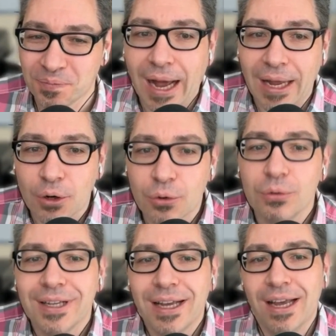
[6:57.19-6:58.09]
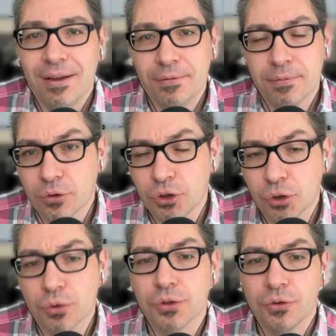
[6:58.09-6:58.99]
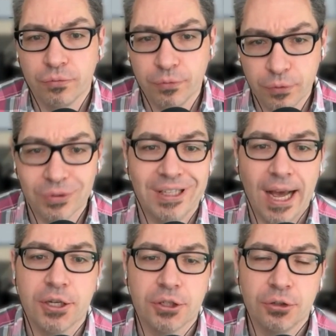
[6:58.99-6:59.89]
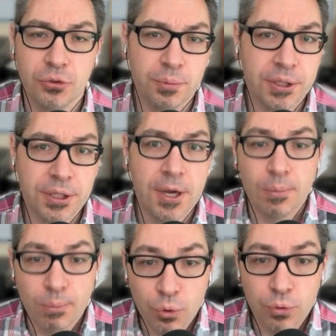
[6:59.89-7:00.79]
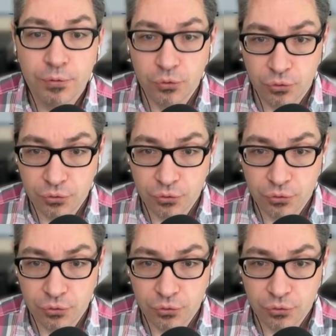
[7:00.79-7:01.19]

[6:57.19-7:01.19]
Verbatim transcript: I could have chosen for the action to be moved to